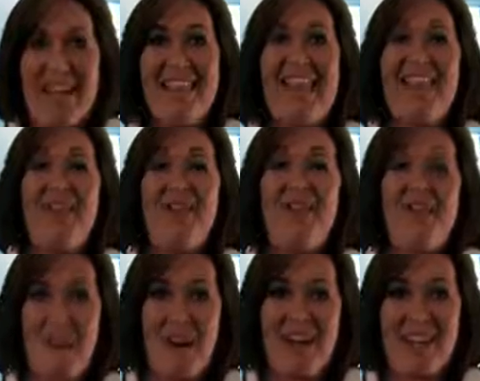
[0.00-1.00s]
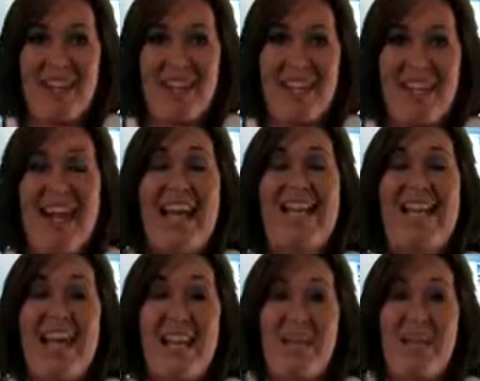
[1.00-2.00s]
Thank you for watching, and
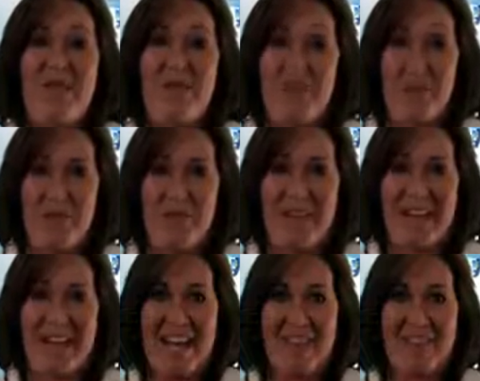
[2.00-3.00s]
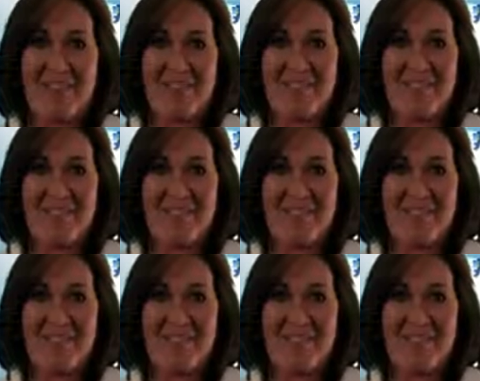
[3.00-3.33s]
stay tuned for more videos.